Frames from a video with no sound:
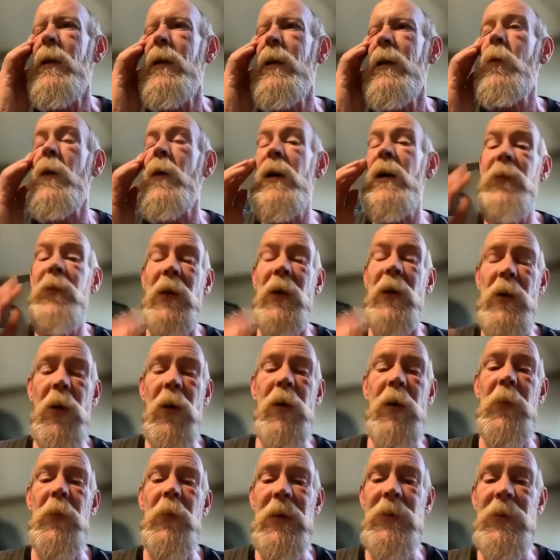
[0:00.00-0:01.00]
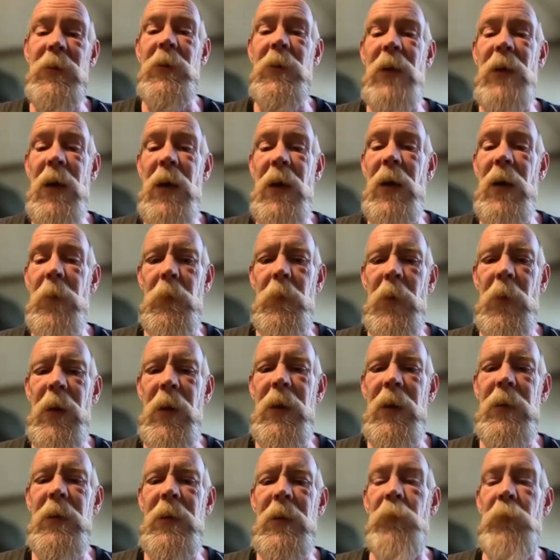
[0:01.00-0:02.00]
where if economies are up,
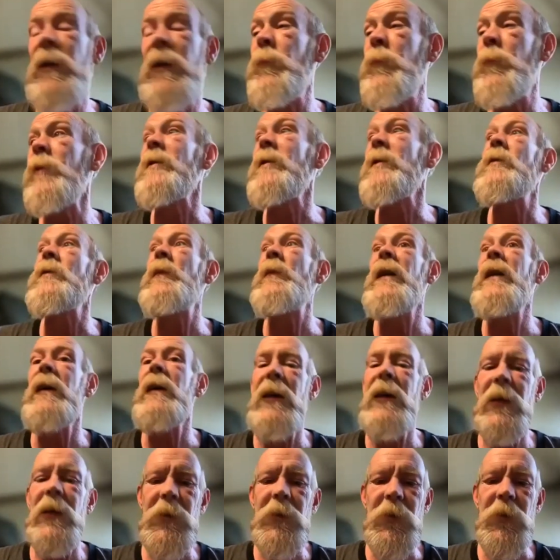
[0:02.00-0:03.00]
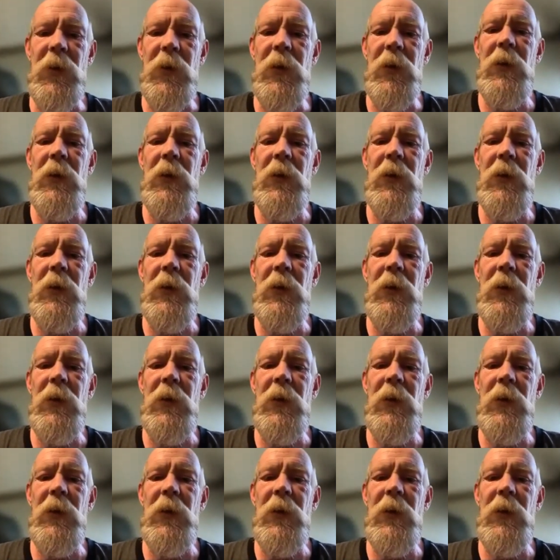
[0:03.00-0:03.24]
right, then people are spending extra,